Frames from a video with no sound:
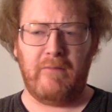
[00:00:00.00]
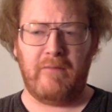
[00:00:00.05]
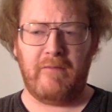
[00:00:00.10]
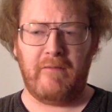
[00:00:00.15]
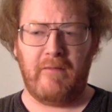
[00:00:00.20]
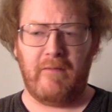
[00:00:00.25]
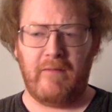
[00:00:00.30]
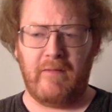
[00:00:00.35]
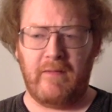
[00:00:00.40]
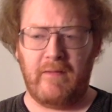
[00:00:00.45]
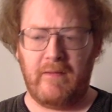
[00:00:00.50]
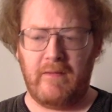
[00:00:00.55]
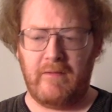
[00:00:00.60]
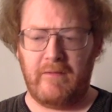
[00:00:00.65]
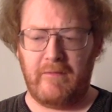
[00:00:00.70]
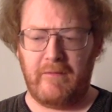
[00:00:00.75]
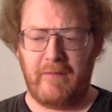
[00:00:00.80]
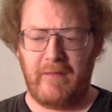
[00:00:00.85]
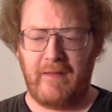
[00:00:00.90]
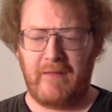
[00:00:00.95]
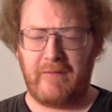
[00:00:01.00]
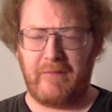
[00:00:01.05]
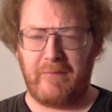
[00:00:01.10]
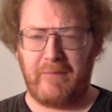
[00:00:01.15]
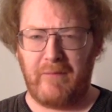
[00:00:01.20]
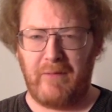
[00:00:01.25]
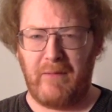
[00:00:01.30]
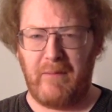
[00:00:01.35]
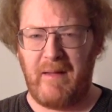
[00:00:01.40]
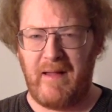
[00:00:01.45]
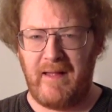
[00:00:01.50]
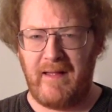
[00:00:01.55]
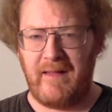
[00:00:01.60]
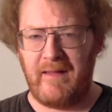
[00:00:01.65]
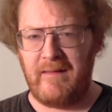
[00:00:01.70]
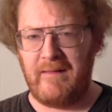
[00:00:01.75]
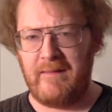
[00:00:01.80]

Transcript: So, so that's where my